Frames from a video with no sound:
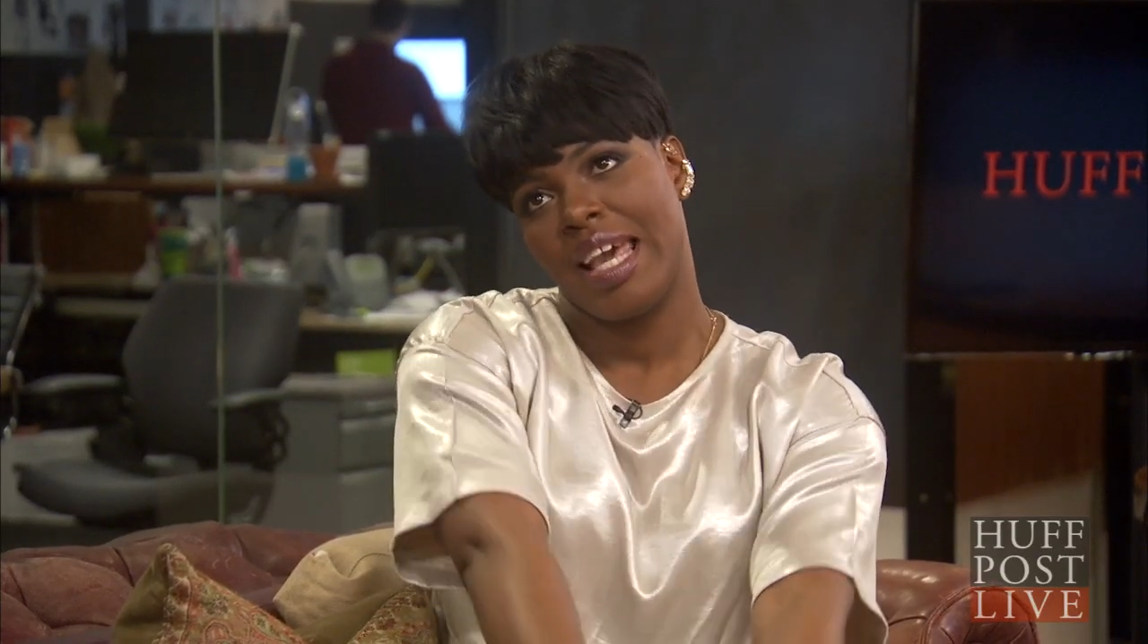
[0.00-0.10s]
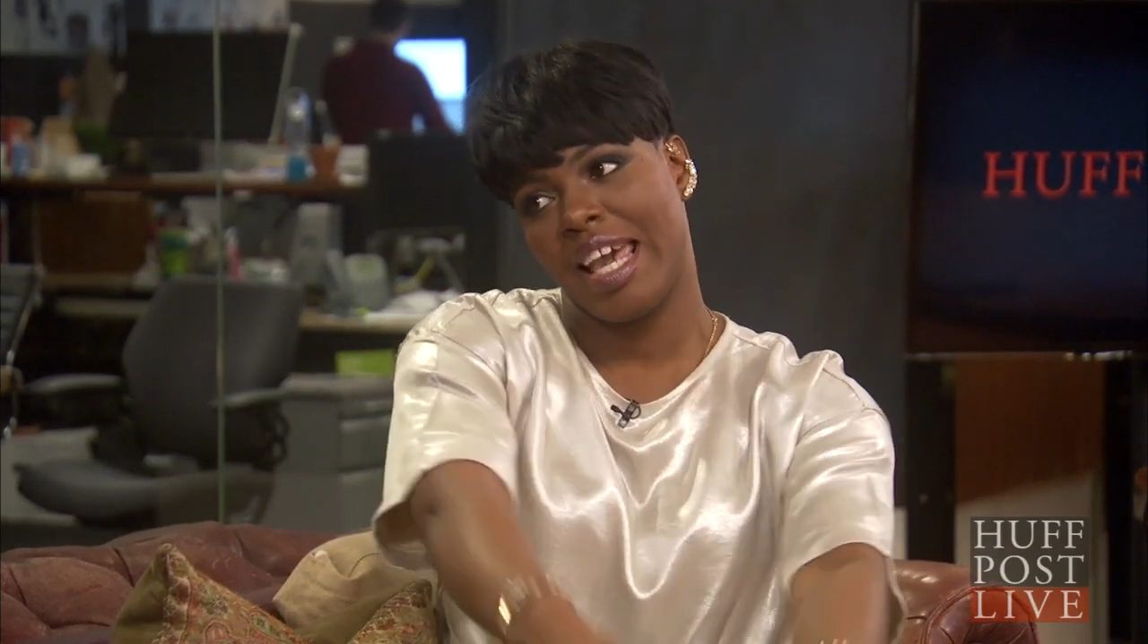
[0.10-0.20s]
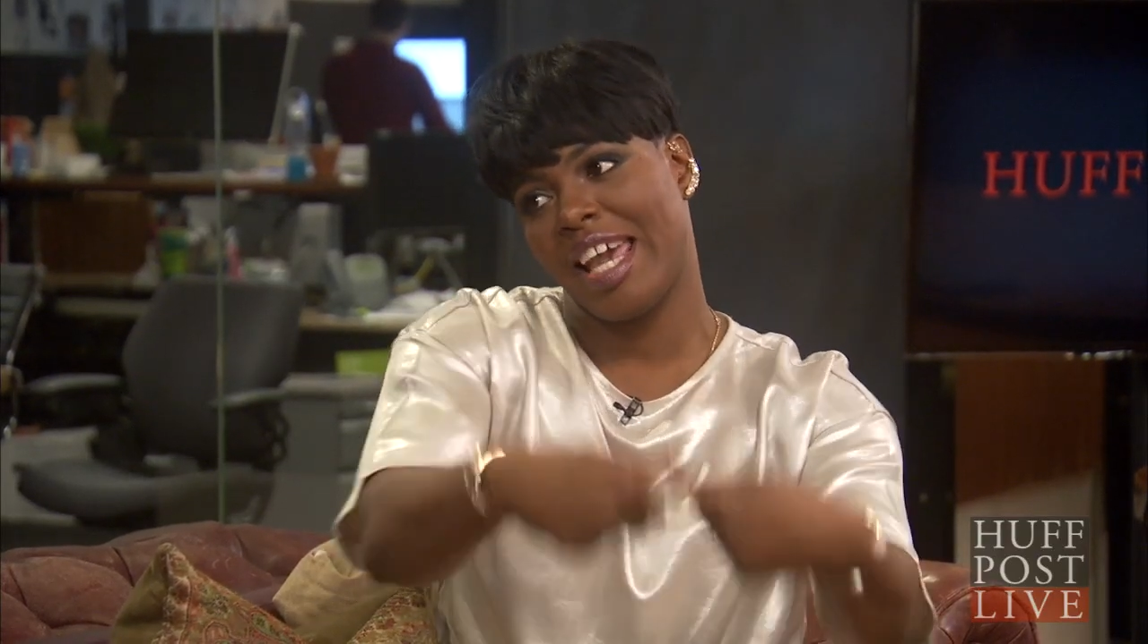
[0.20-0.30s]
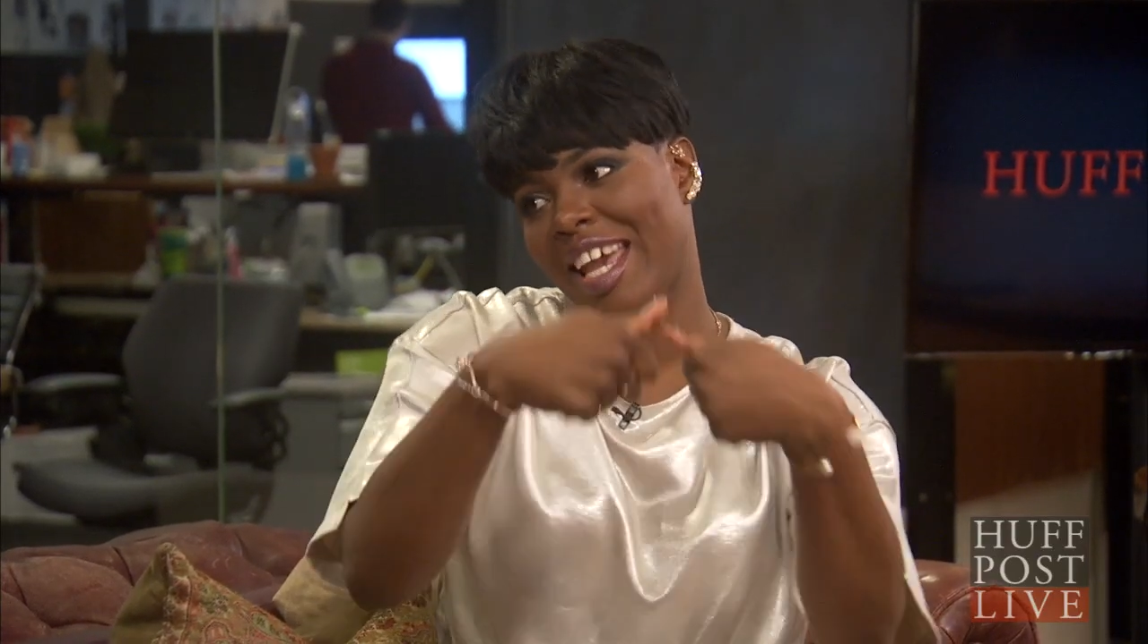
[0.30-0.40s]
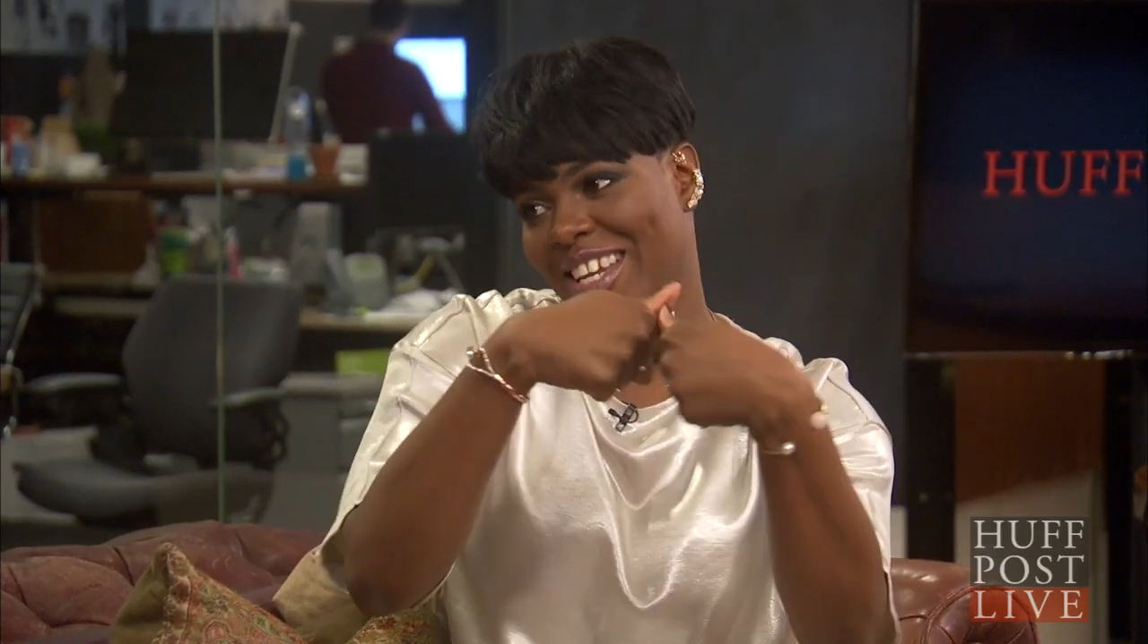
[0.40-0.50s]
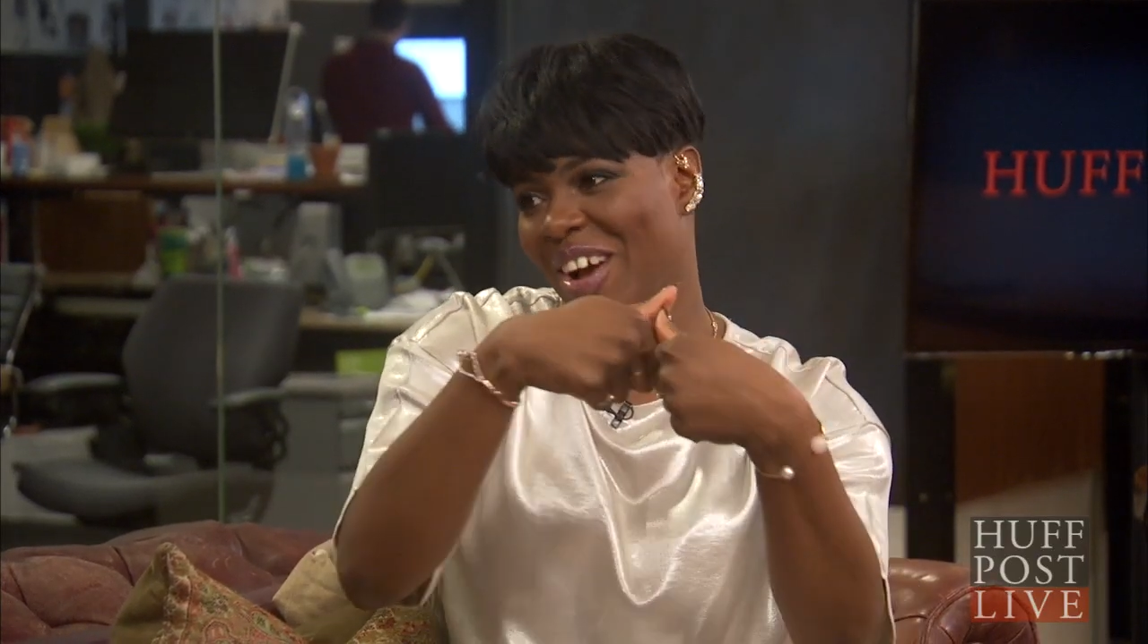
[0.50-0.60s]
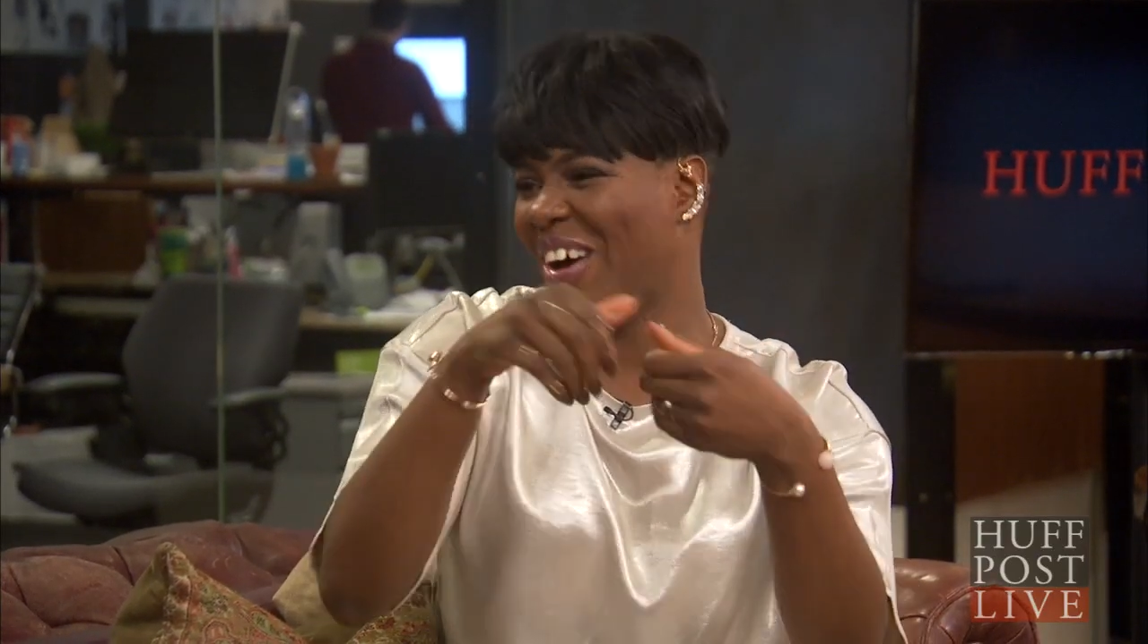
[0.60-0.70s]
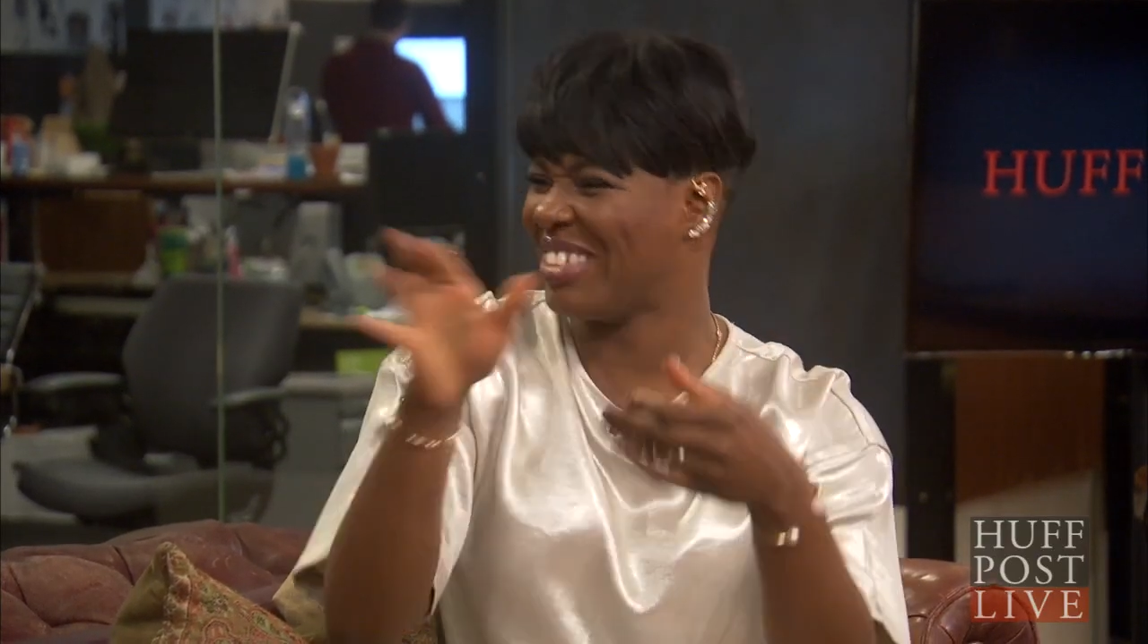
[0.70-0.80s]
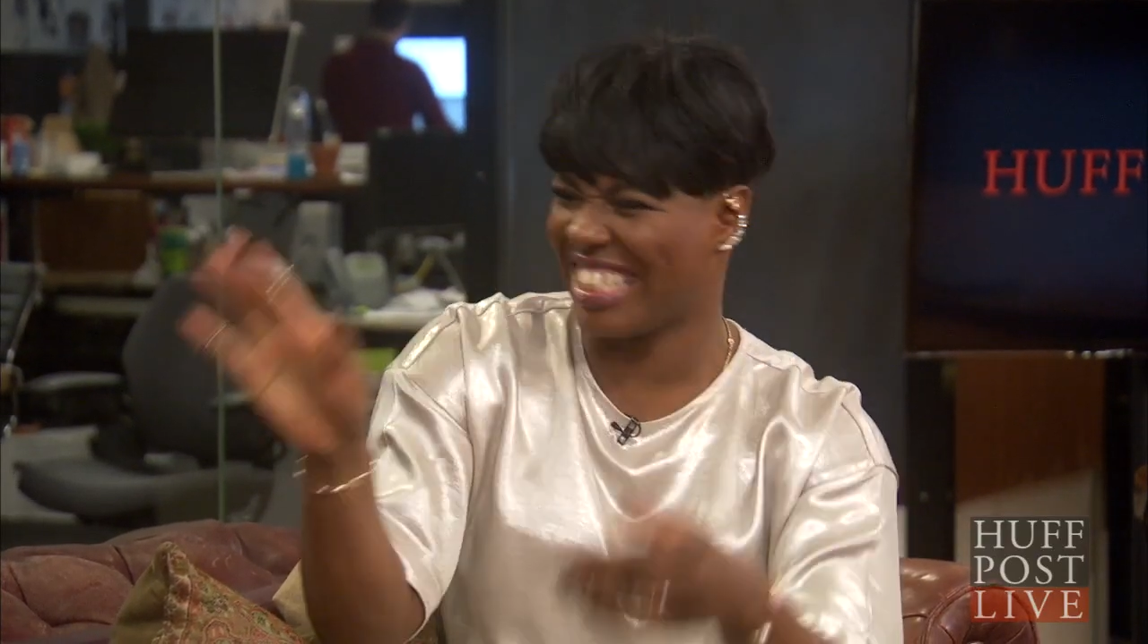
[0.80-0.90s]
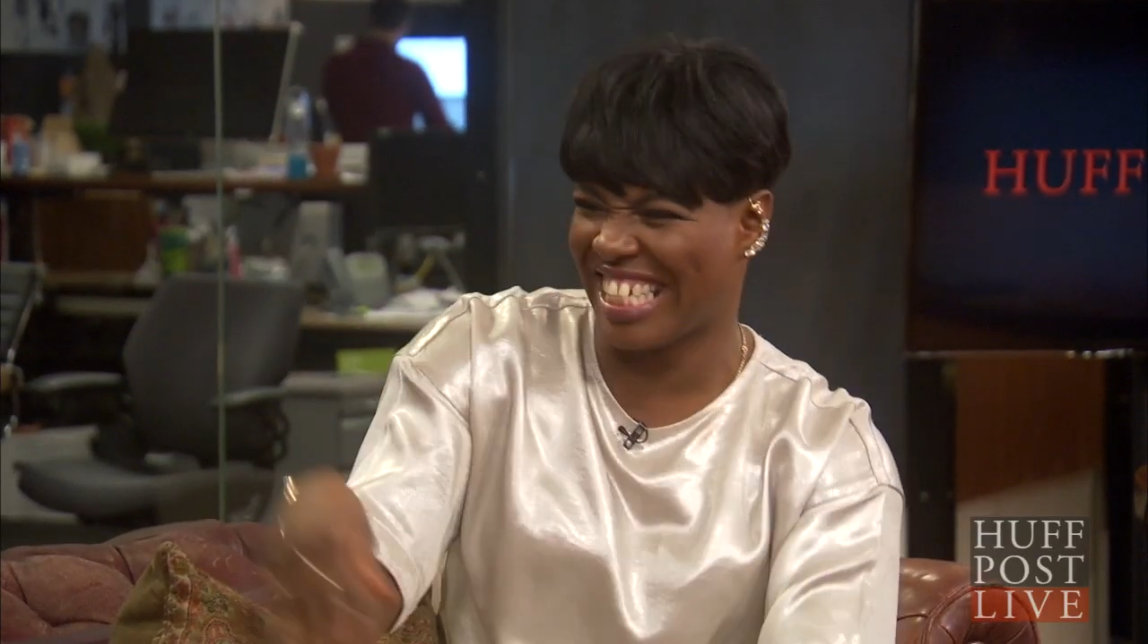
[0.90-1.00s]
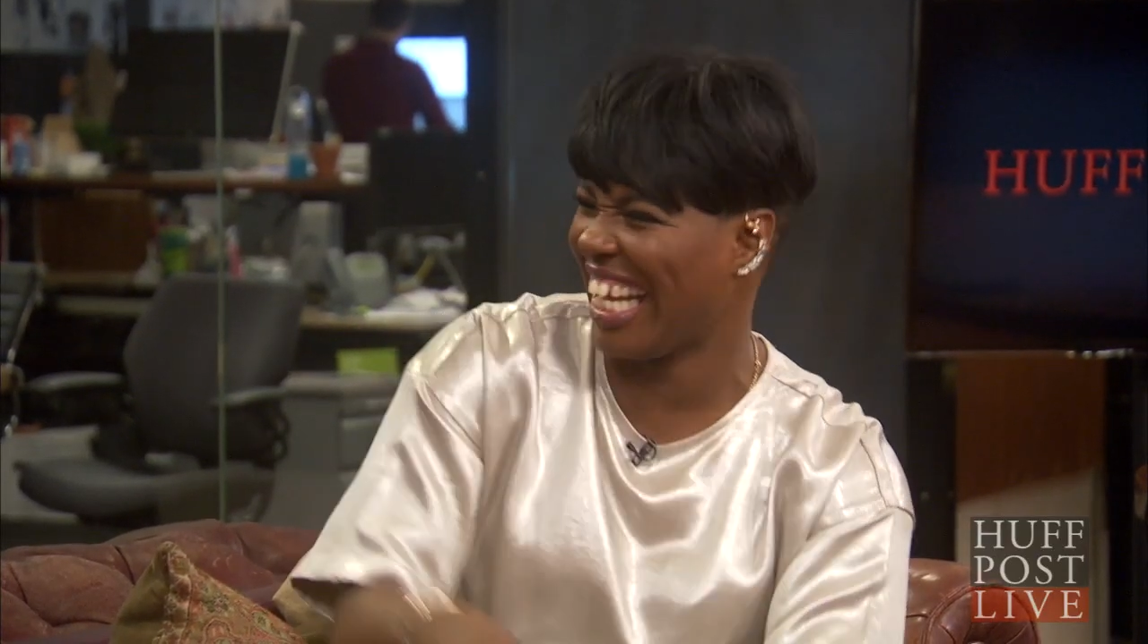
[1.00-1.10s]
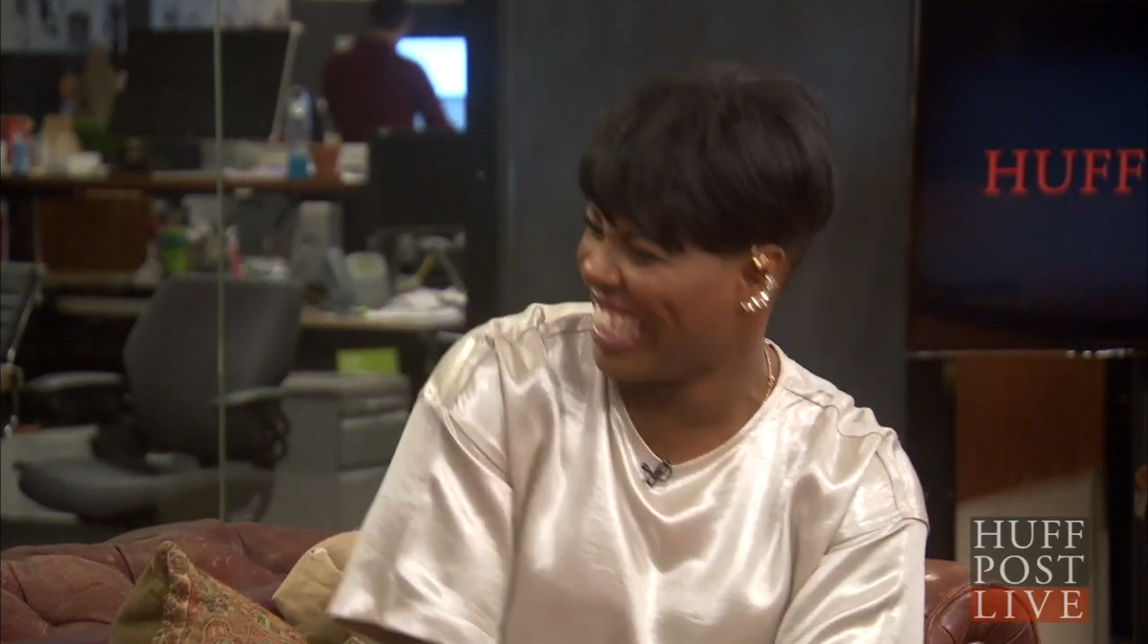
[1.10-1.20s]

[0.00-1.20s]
And no, I'm just kidding.